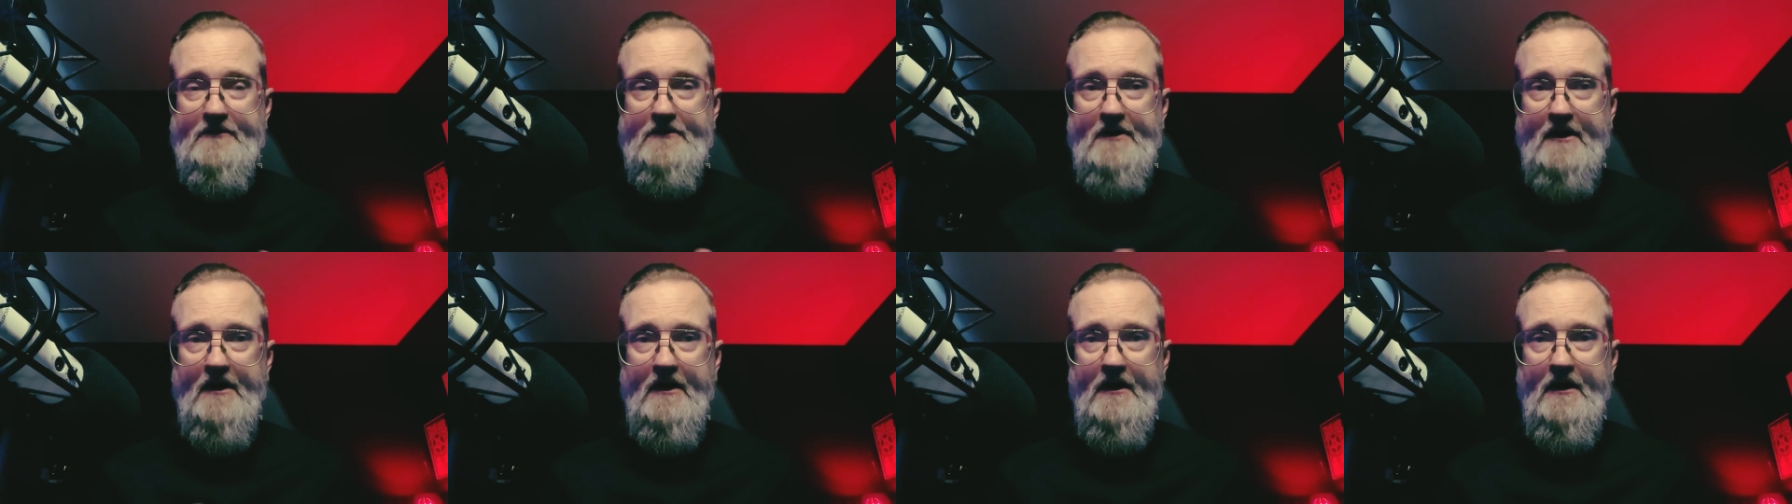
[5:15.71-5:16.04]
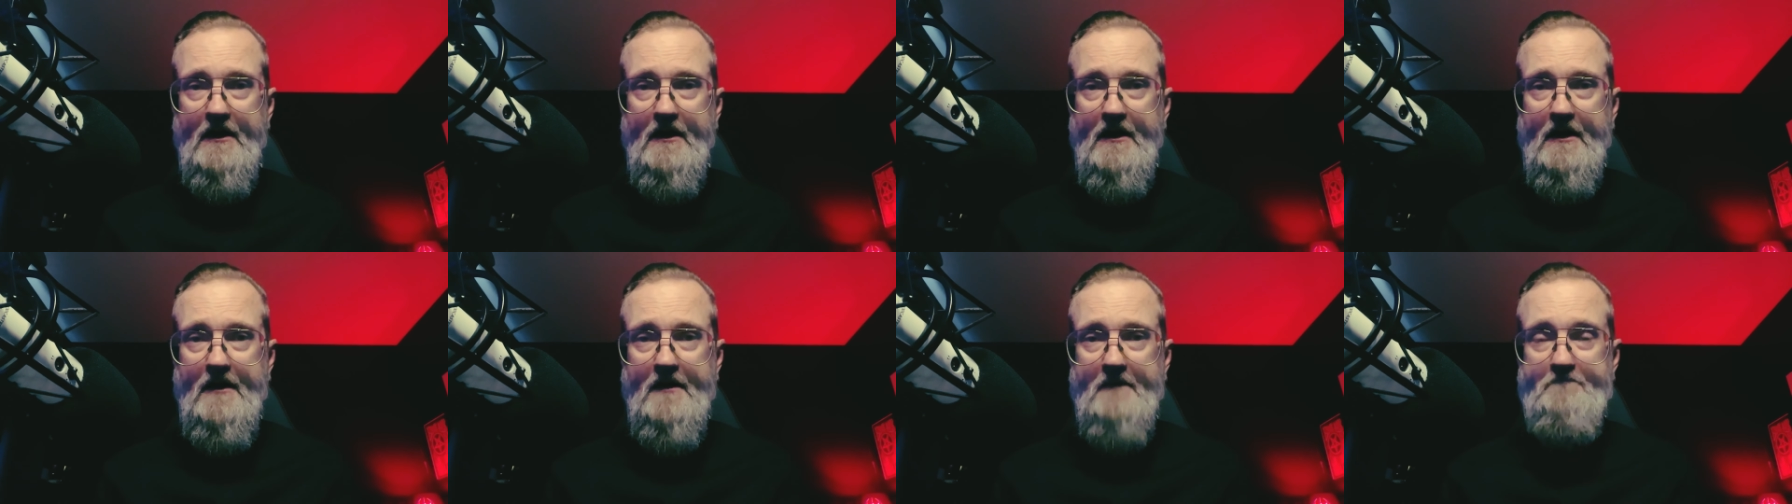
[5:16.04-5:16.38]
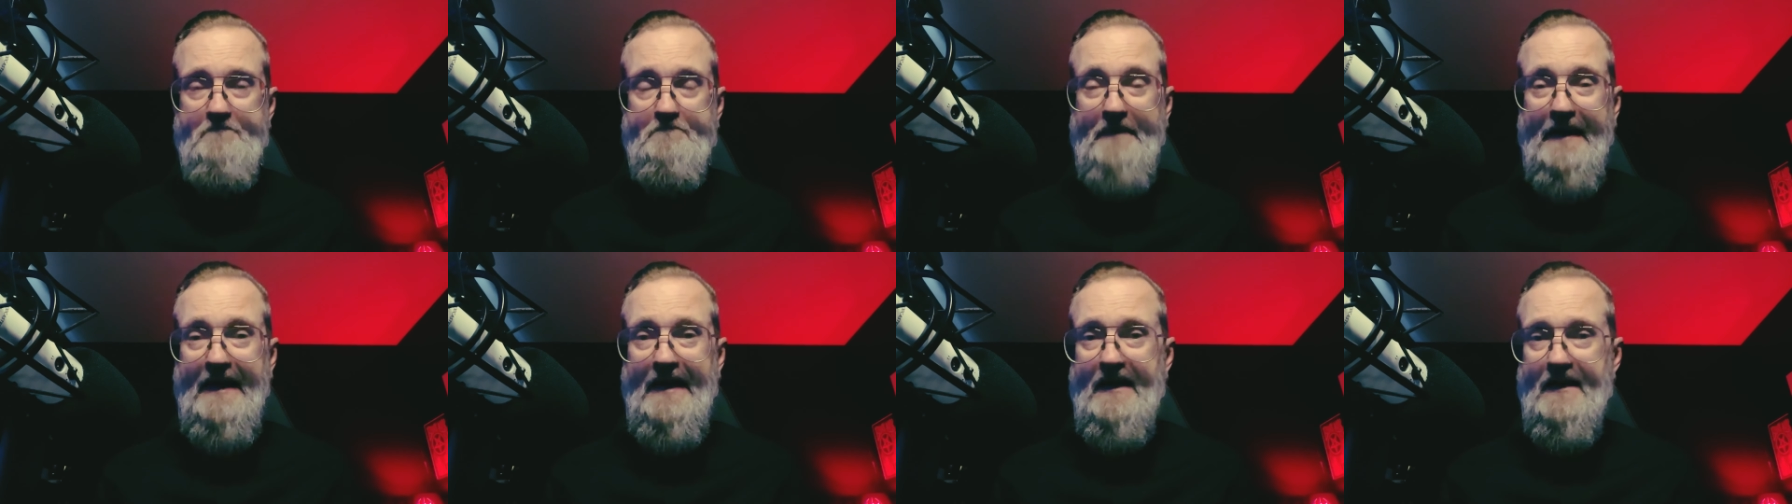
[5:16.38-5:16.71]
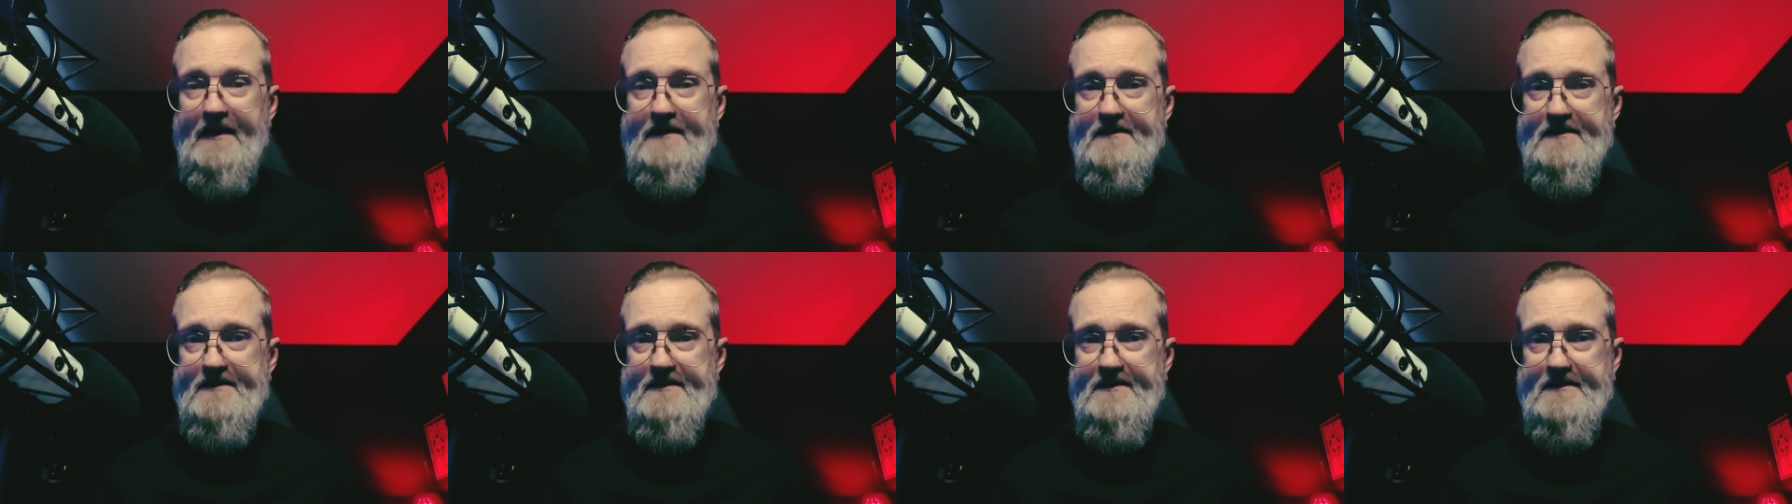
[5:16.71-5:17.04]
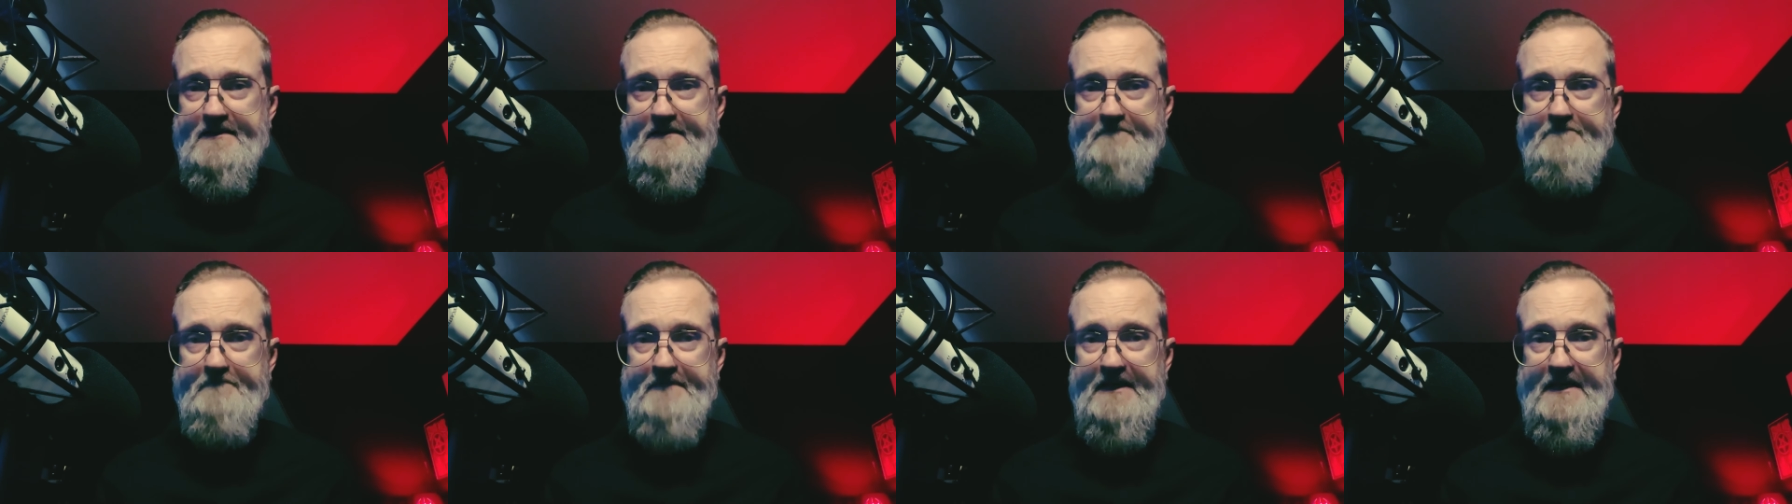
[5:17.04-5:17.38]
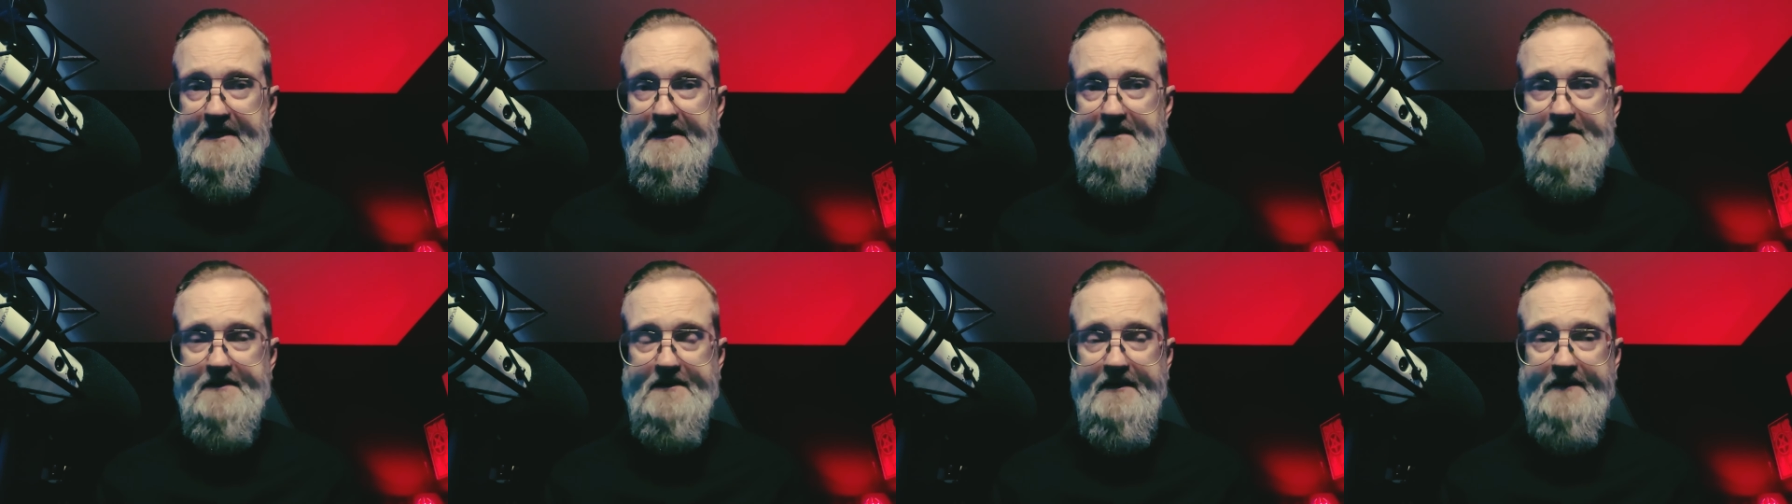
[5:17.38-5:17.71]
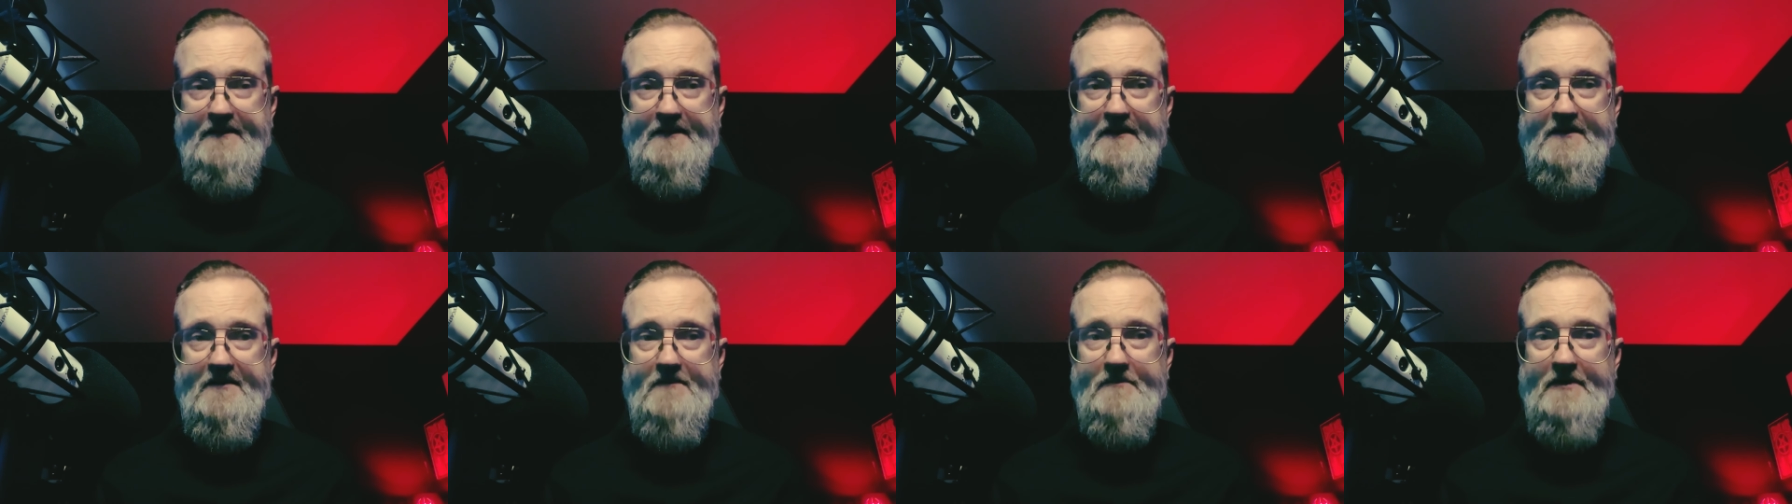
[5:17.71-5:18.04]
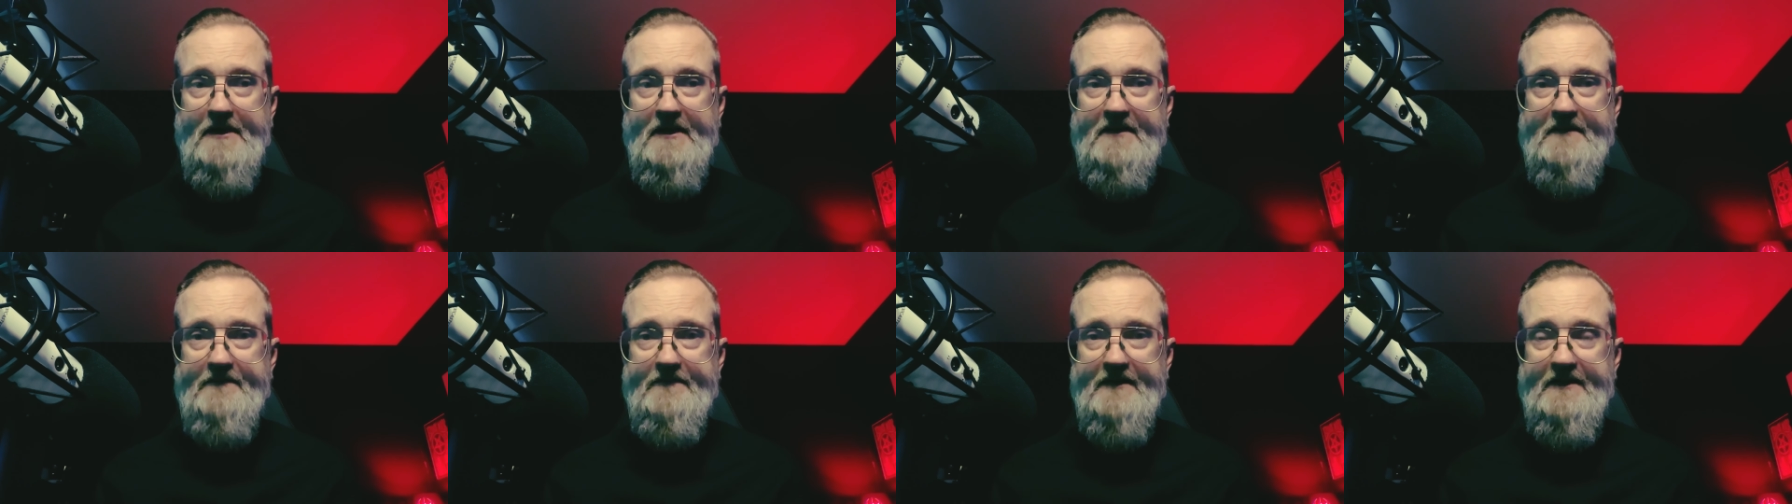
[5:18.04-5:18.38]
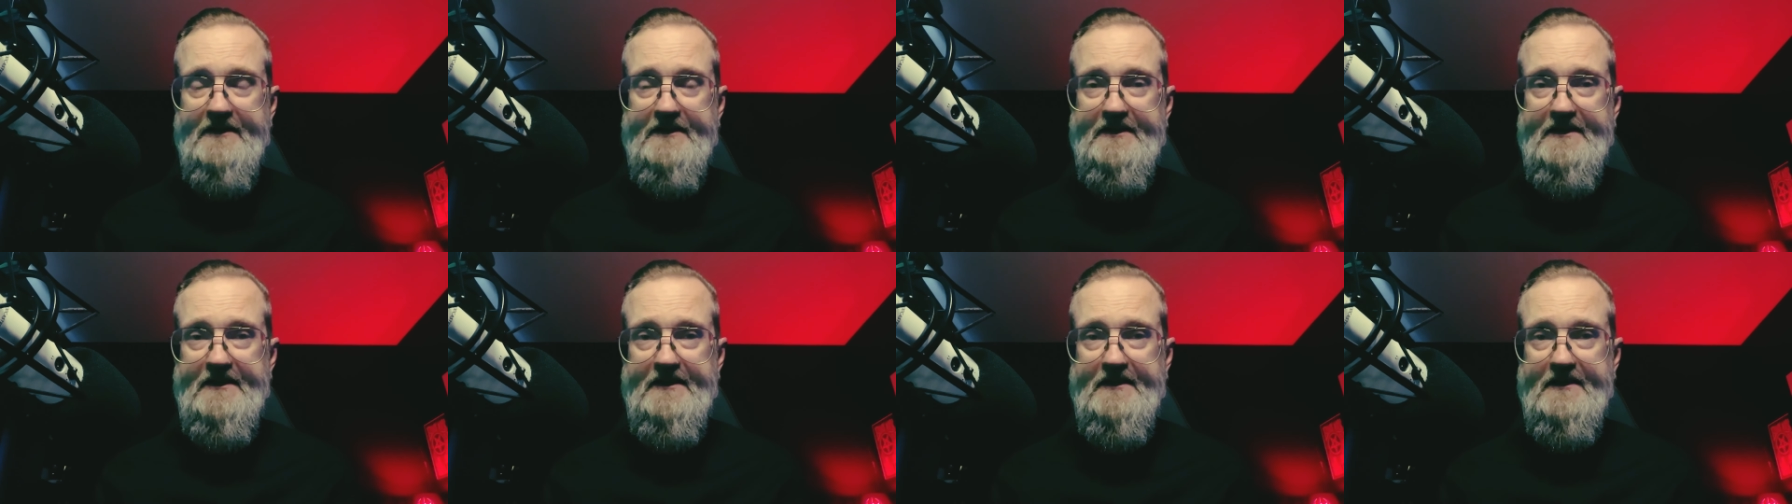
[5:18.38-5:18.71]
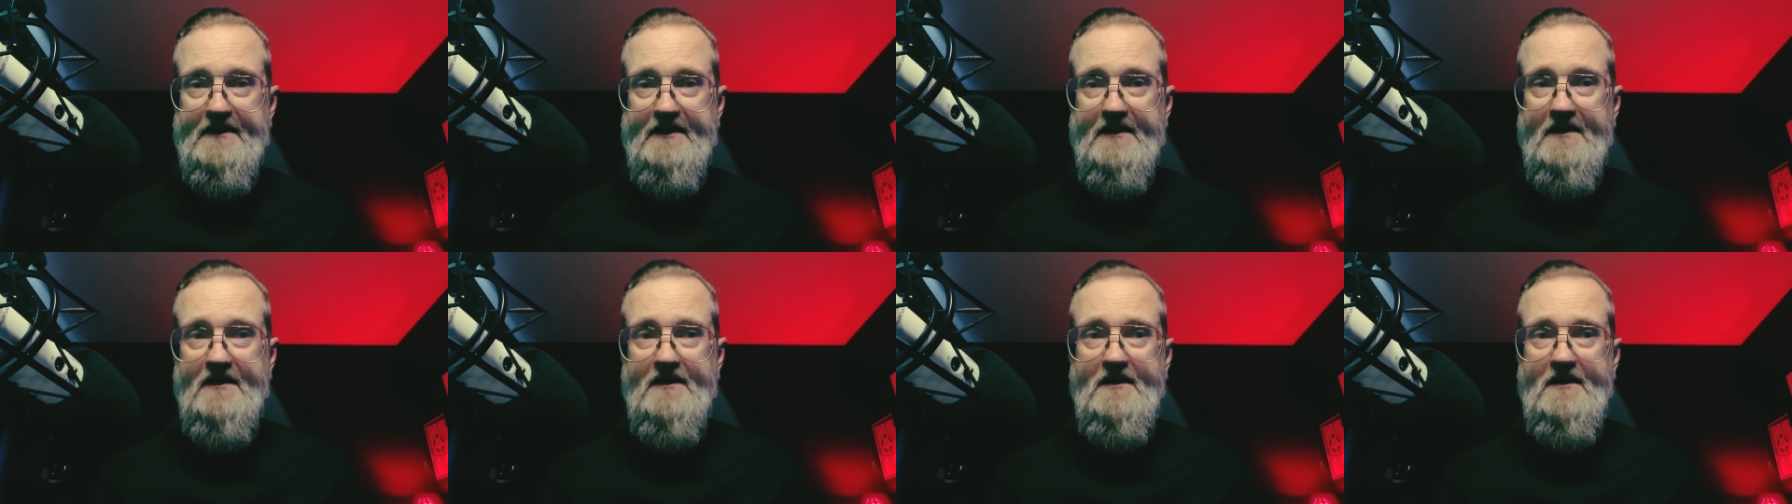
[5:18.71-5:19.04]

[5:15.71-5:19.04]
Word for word: uh, bans meat. Nothing in the Bhagavad Gita